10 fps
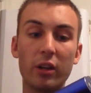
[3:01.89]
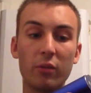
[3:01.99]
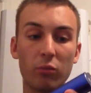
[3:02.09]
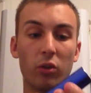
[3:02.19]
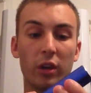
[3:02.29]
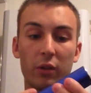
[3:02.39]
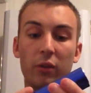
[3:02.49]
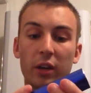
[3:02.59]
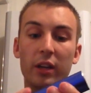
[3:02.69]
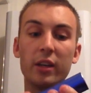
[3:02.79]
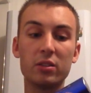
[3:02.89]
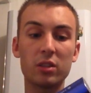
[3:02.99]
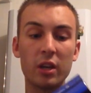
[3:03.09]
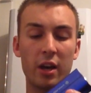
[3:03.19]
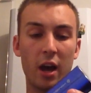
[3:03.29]
It really
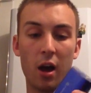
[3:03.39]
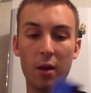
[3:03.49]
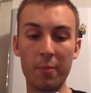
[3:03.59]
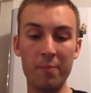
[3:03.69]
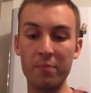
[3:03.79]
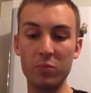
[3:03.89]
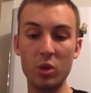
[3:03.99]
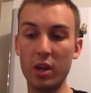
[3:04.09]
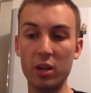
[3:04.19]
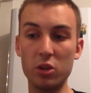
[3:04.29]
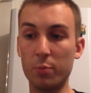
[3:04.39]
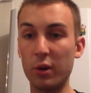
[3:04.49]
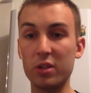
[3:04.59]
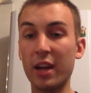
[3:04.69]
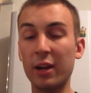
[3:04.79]
is. You
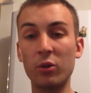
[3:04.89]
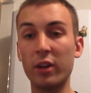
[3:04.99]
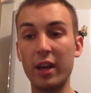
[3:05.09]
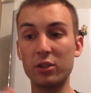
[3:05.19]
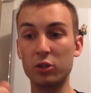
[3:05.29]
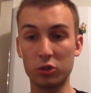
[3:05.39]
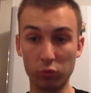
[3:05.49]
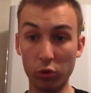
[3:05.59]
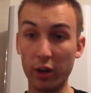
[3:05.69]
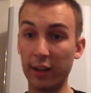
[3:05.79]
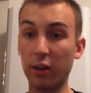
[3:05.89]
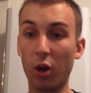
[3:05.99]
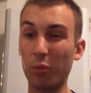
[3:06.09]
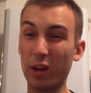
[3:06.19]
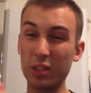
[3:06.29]
put a tank on it, it's just really
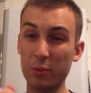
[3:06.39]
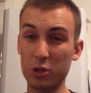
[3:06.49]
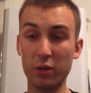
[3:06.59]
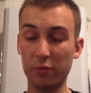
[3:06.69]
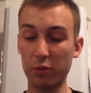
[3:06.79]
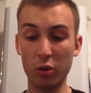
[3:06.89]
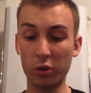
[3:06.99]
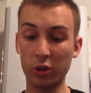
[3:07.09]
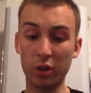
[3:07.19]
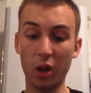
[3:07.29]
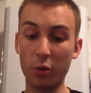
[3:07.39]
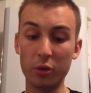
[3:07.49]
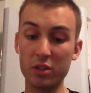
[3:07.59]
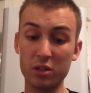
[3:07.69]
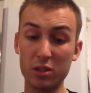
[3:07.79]
lightweight, especially if you're on the go.
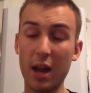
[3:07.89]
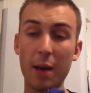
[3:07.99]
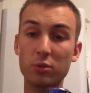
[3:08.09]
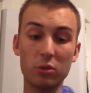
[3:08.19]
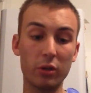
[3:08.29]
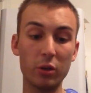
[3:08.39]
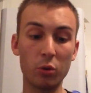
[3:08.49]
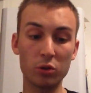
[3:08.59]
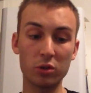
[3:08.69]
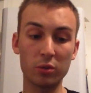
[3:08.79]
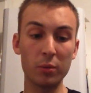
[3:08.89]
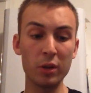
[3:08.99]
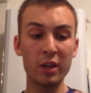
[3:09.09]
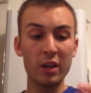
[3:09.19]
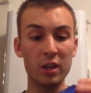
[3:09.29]
This is absolutely awesome.
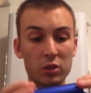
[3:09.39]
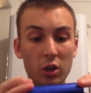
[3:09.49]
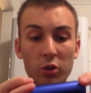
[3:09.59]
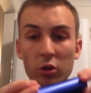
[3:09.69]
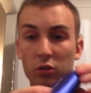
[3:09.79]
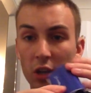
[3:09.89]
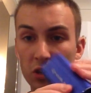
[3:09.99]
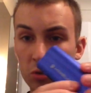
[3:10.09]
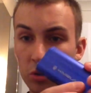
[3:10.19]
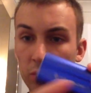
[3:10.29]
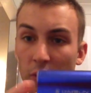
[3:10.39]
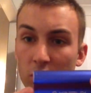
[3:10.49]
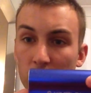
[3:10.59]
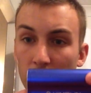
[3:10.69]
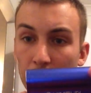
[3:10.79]
So touching on the
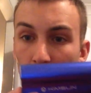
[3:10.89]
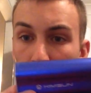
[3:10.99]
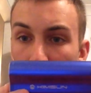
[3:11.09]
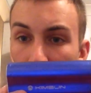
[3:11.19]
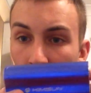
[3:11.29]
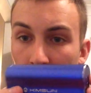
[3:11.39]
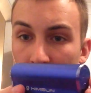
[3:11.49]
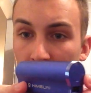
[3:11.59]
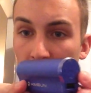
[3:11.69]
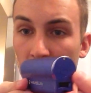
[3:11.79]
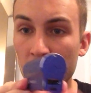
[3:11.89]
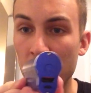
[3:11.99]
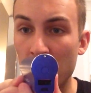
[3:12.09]
device, got the blue one, like I said.